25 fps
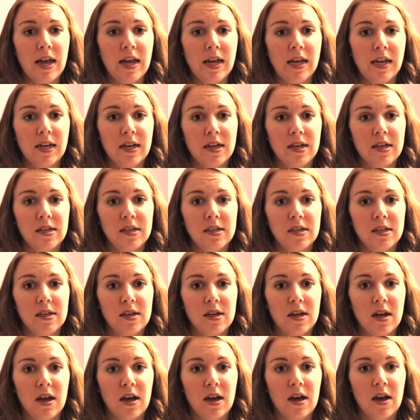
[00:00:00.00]

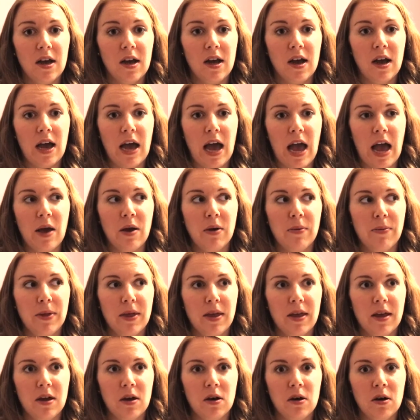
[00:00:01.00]
And I would be
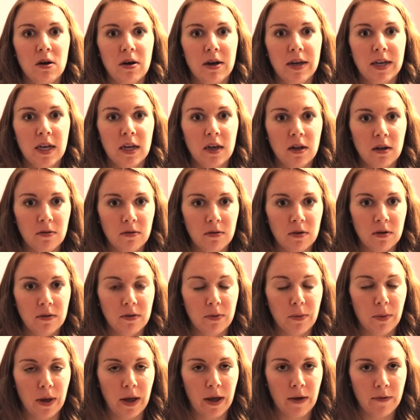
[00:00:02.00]
like, oh, I can't get rid
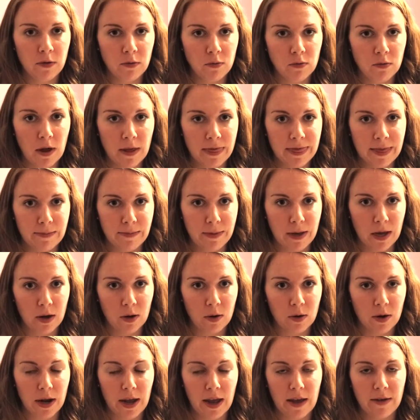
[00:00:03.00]
of them. I haven't read them
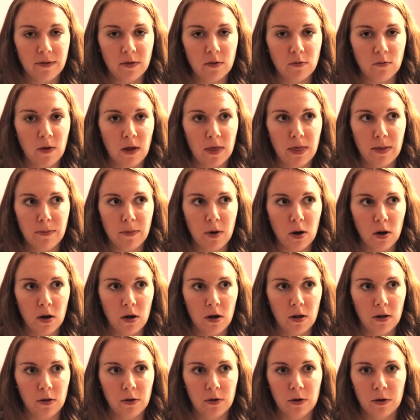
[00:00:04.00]
yet, or I haven't read them
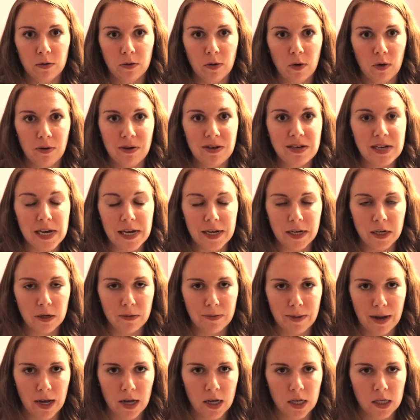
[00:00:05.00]
all, or the
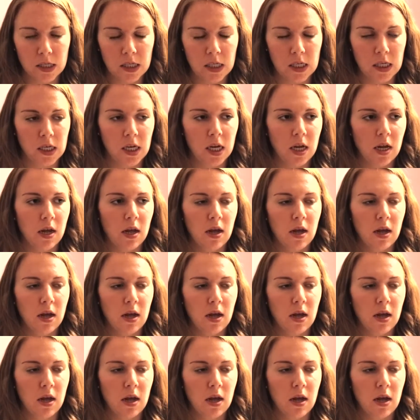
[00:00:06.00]
entire magazine.